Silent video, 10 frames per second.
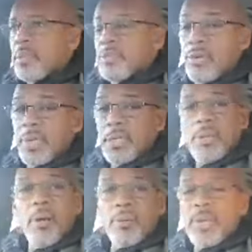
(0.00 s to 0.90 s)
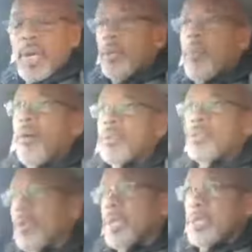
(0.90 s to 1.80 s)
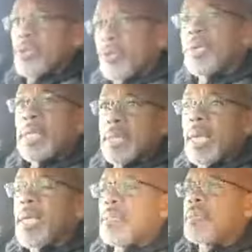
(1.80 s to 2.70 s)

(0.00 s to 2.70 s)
The journey is long. You got a long journey, so you need to eat.